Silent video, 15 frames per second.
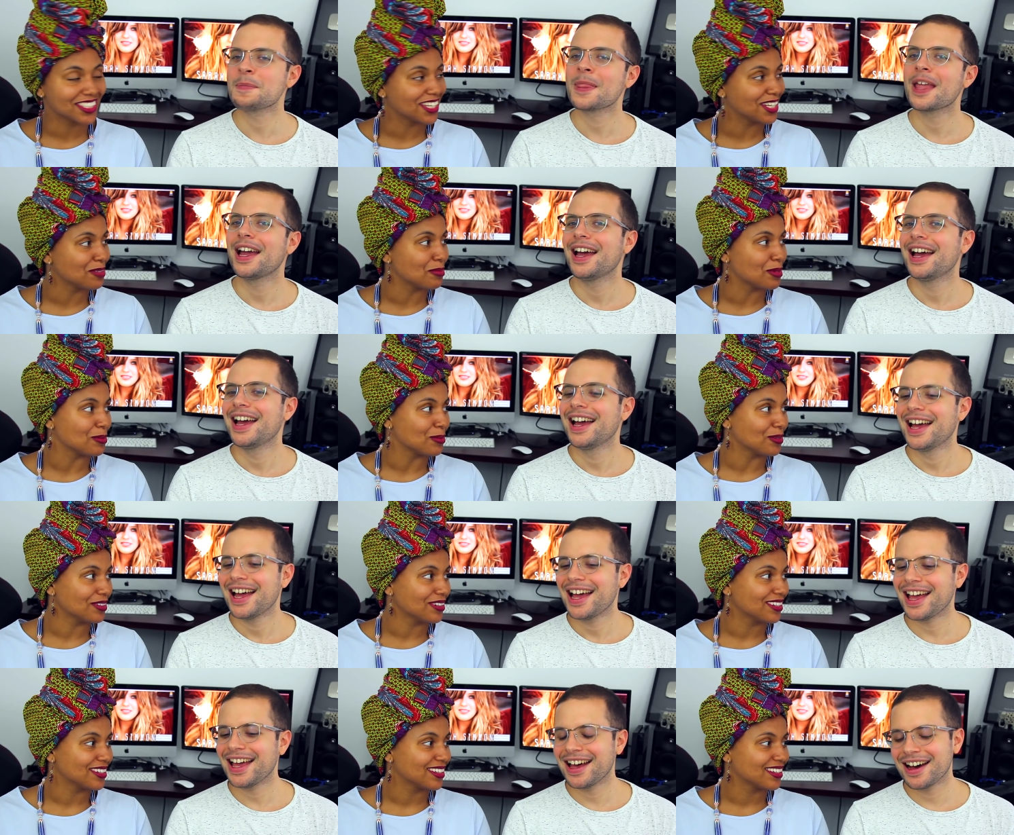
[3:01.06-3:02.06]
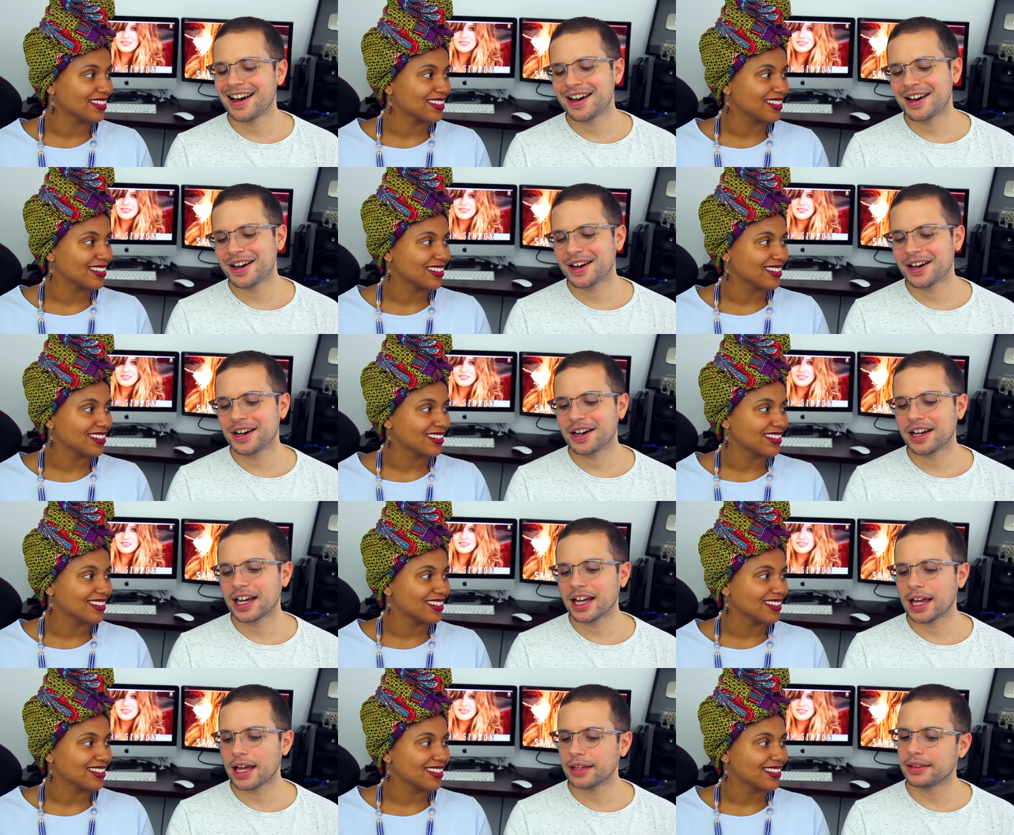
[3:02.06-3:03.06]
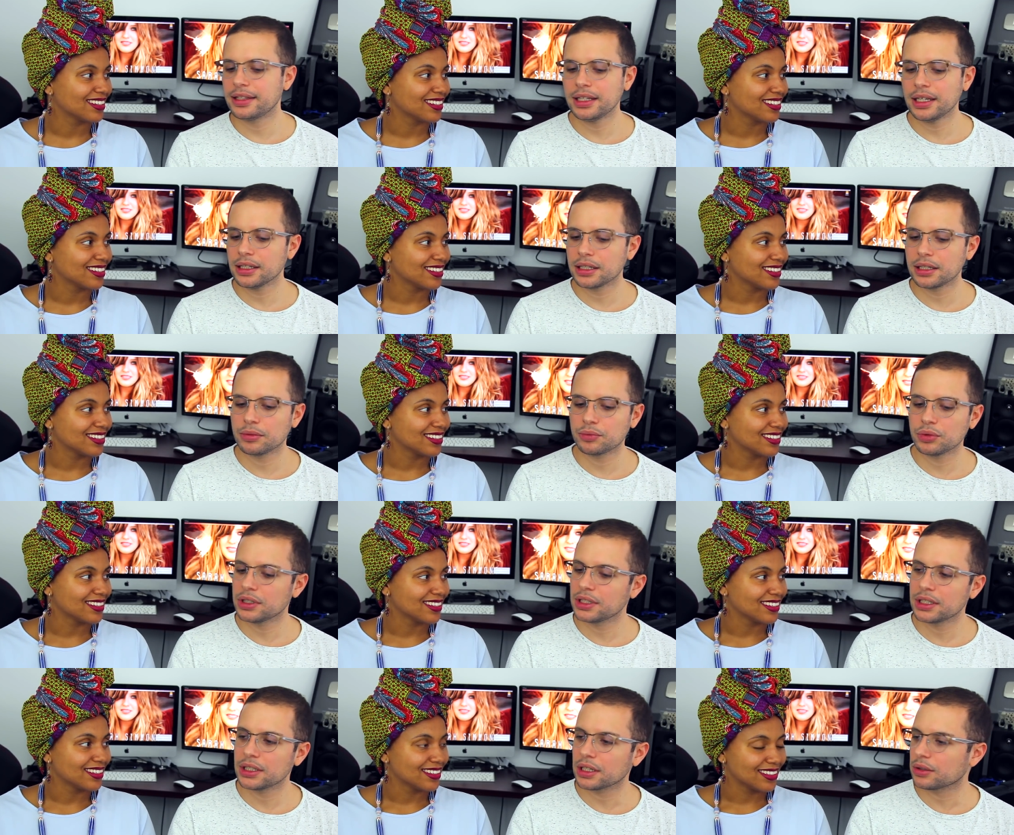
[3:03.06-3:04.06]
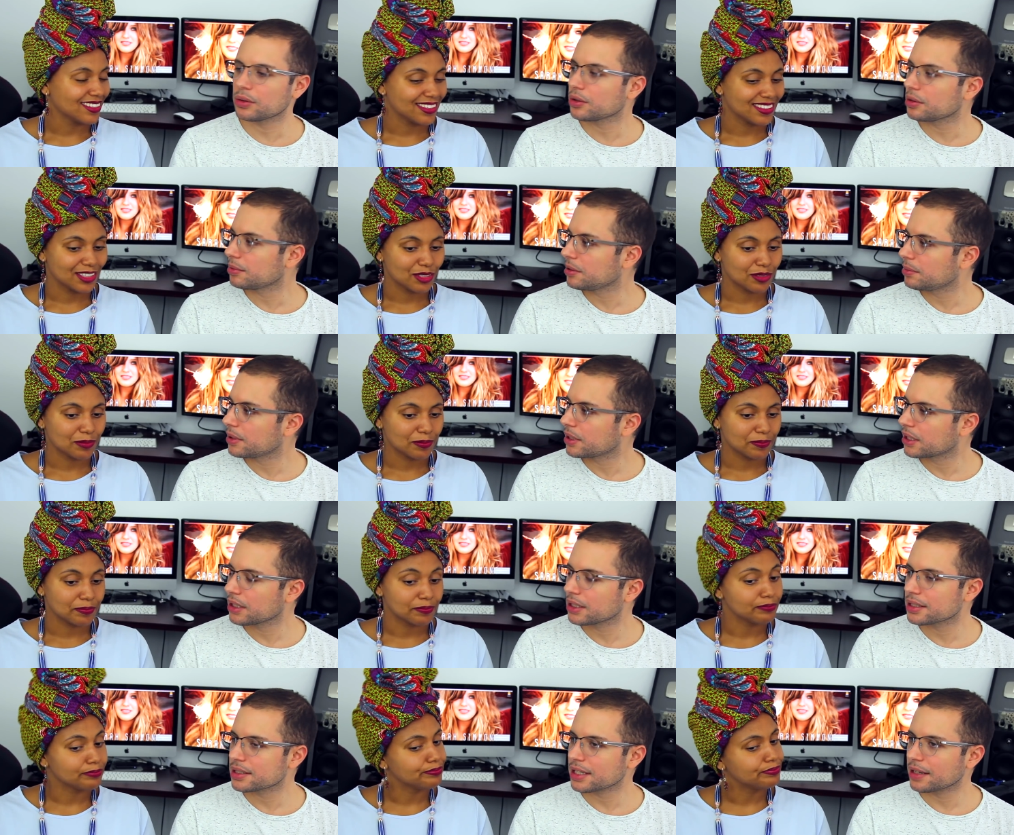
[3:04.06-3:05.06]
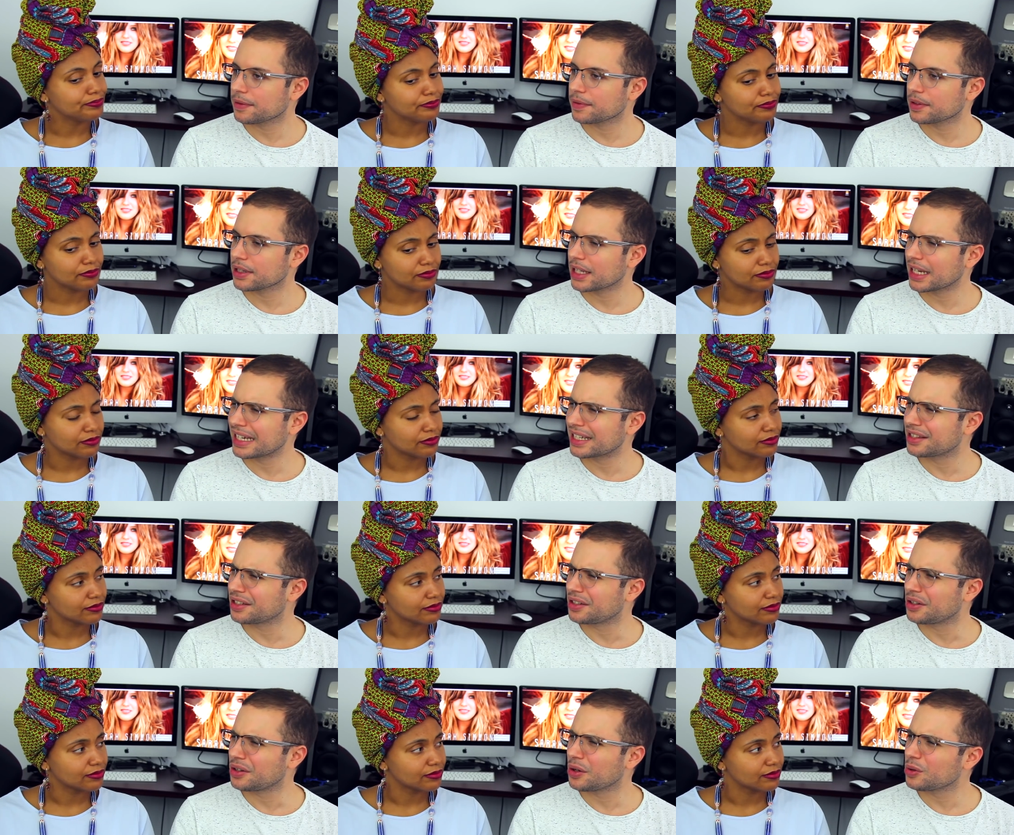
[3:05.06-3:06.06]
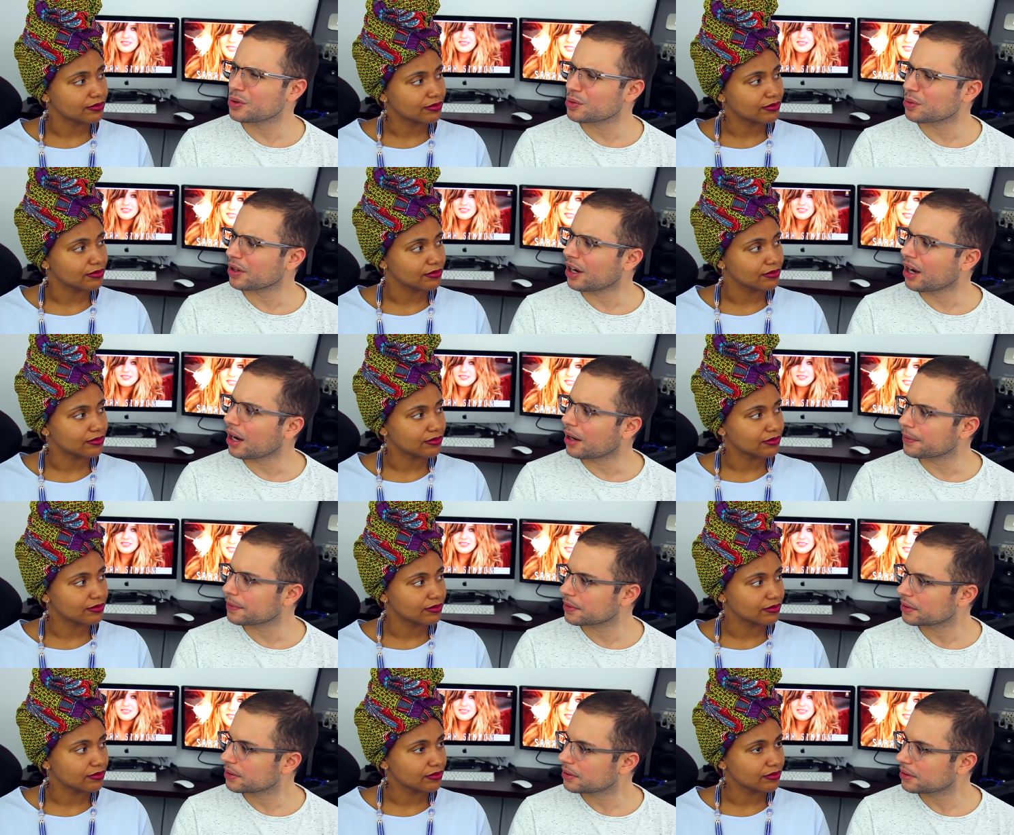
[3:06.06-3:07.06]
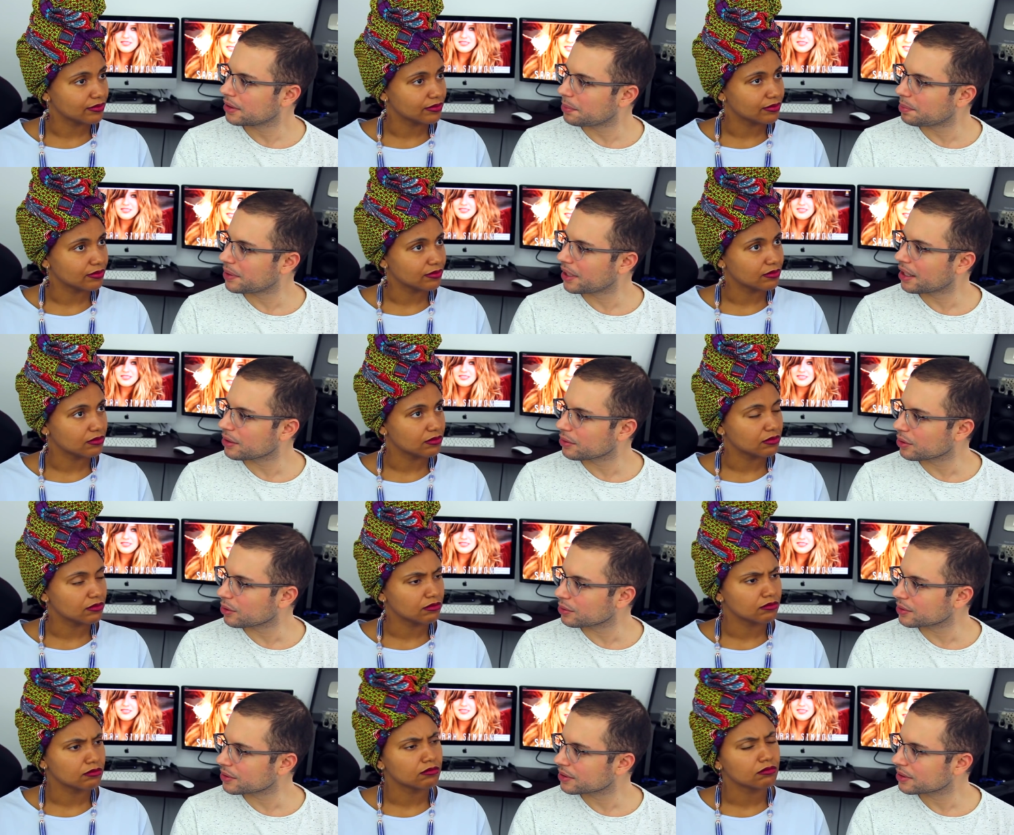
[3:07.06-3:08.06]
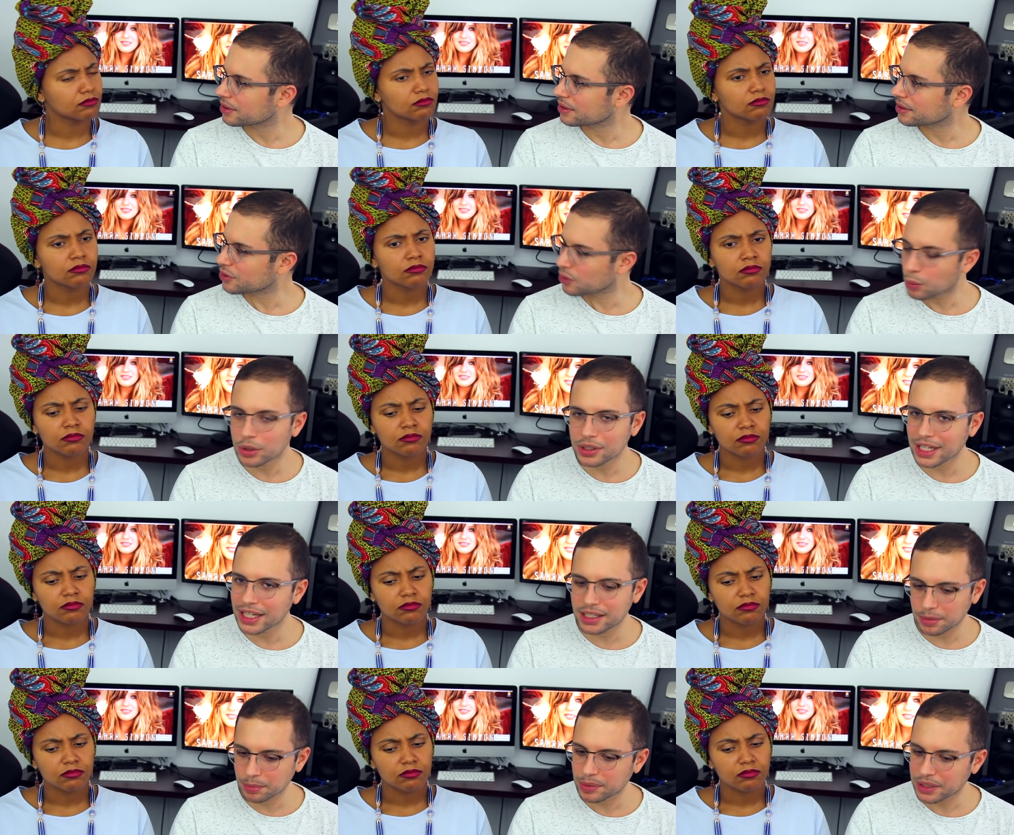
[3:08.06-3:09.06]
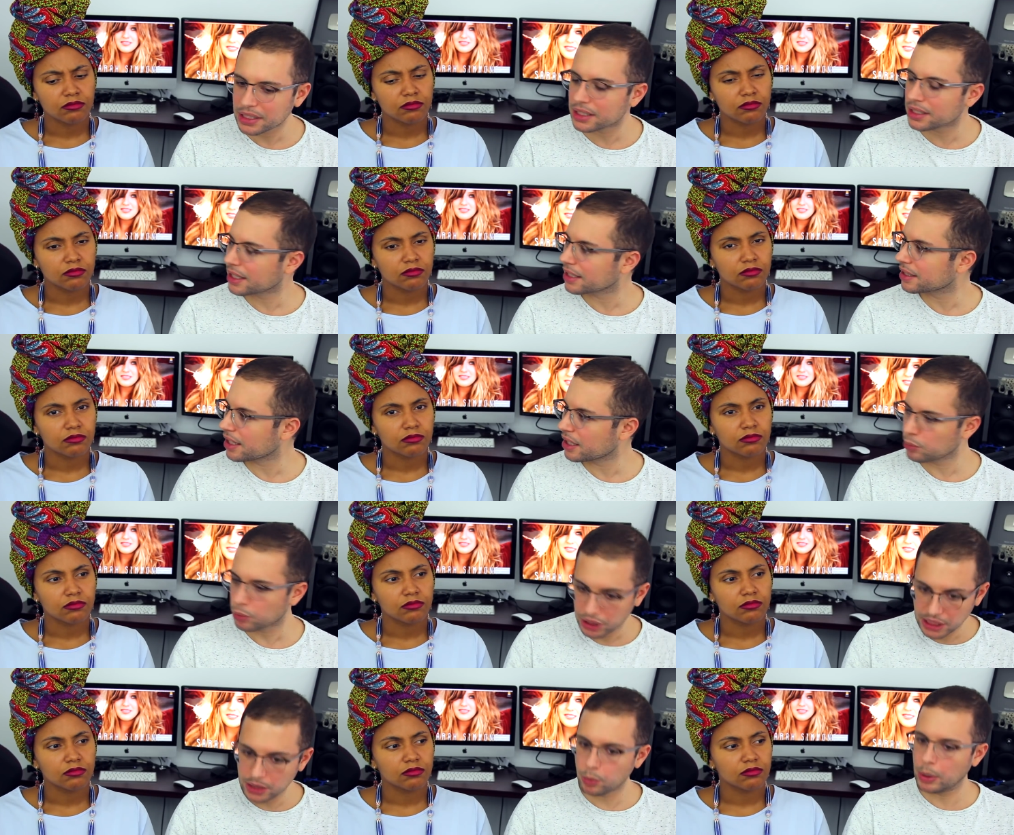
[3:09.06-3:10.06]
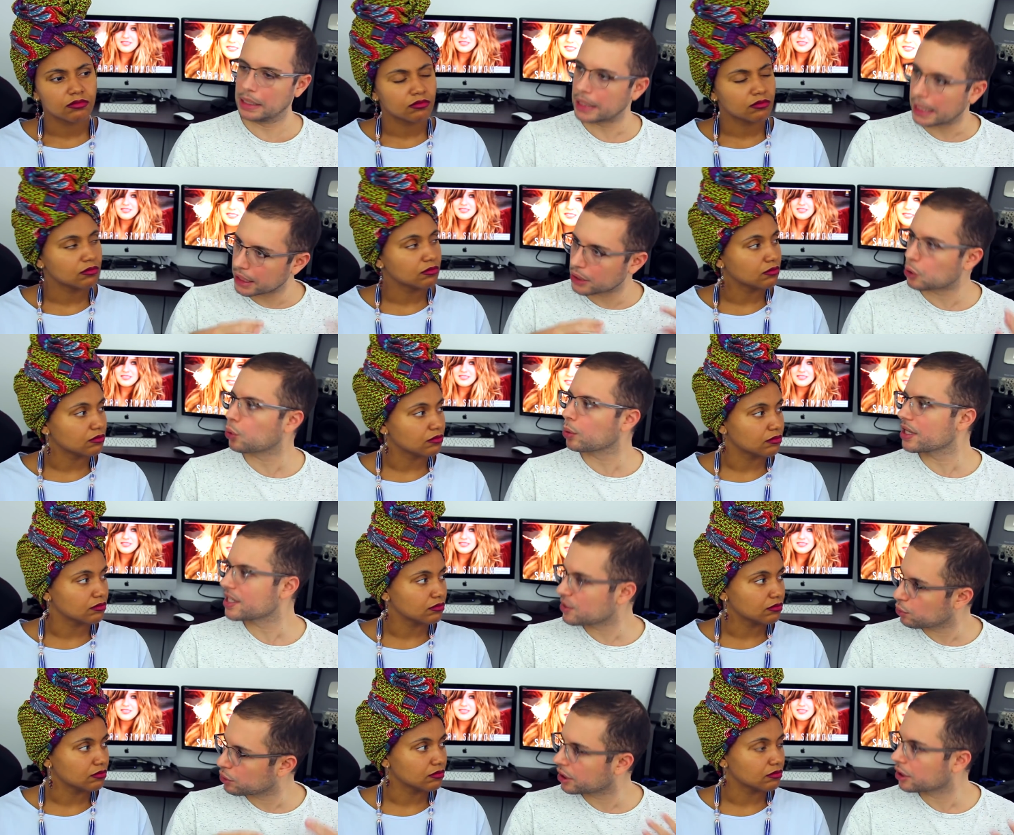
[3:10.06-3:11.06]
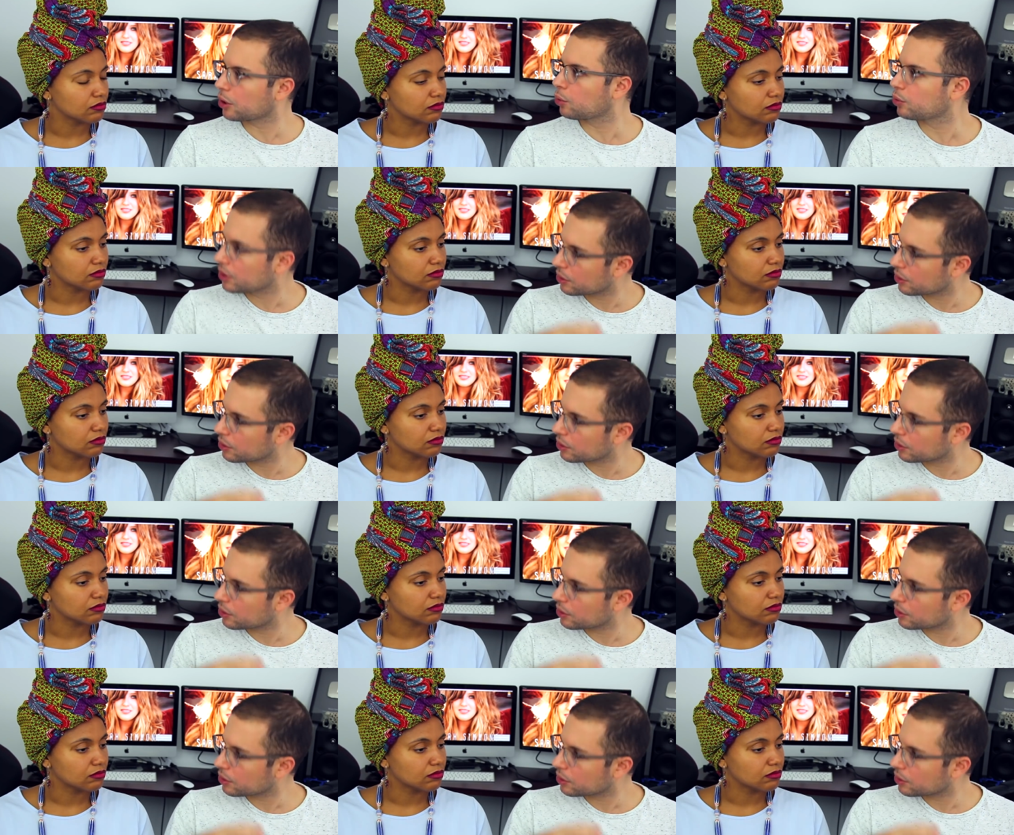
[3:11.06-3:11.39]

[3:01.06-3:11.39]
Speaker 1: Skinny Bieber.
Speaker 2: At the end, he really annoyed me because I feel like the notes were off, the piano notes. Toward like completely, like the end when he went like crazy with the low